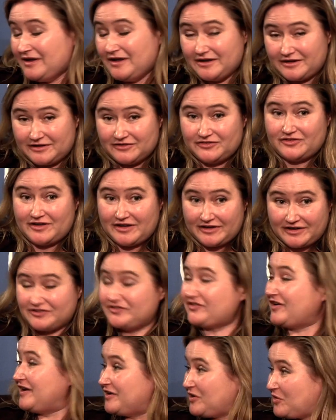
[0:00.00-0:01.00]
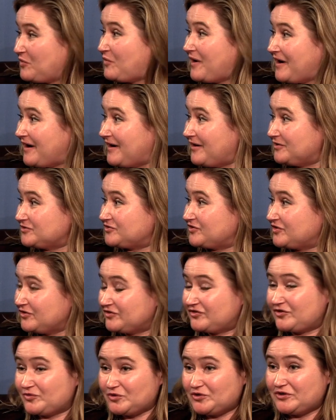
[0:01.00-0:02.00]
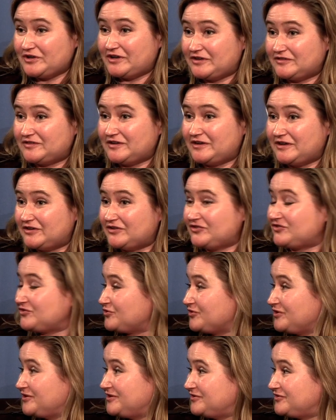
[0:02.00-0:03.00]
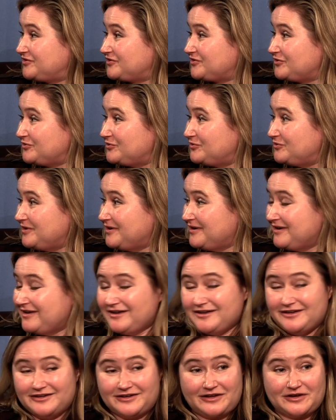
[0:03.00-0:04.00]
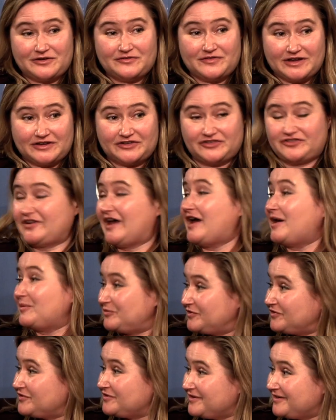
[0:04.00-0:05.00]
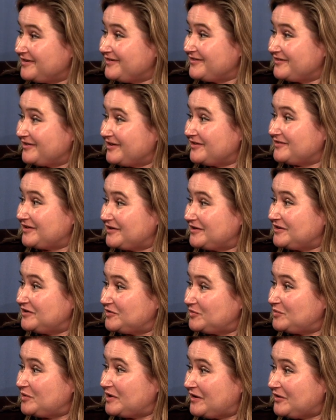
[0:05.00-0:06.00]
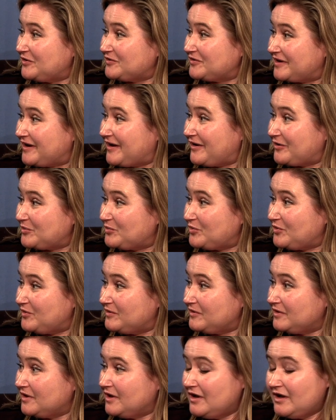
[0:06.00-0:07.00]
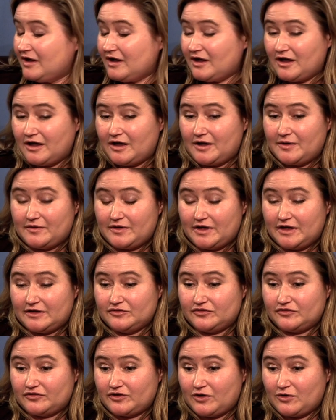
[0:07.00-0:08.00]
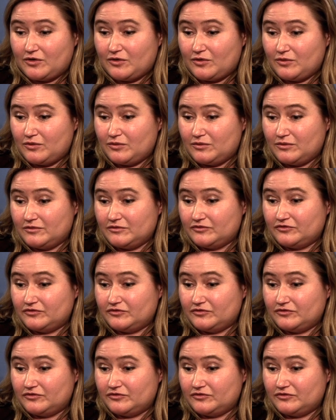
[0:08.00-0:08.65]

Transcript: it can it can take a while to, to really get the industry to kind of accept that they need to be held accountable. Uh, and so